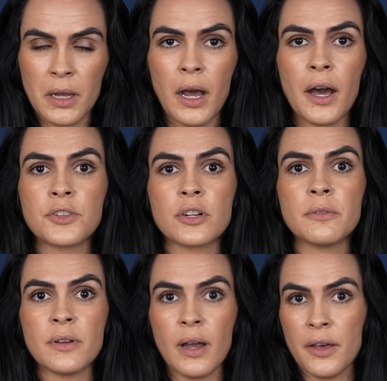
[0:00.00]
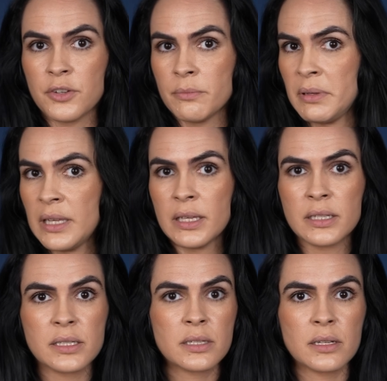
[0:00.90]
other
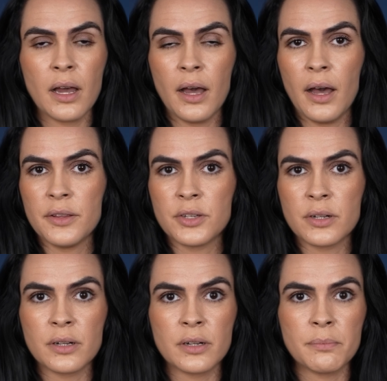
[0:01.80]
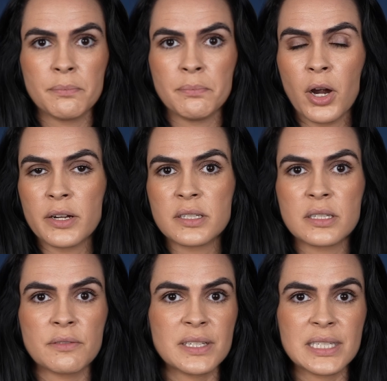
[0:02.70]
beings, other parts
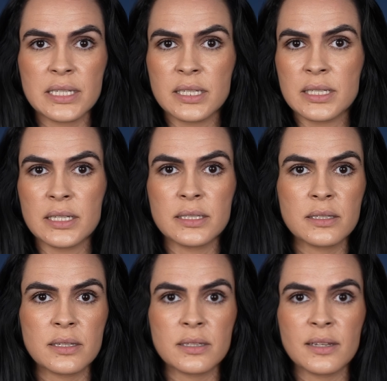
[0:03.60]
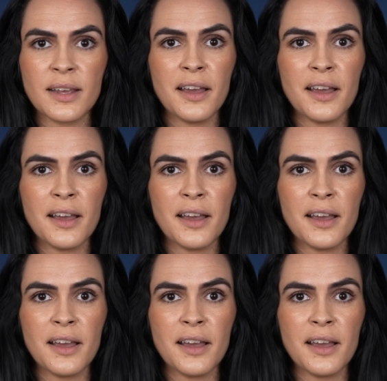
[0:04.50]
of existence,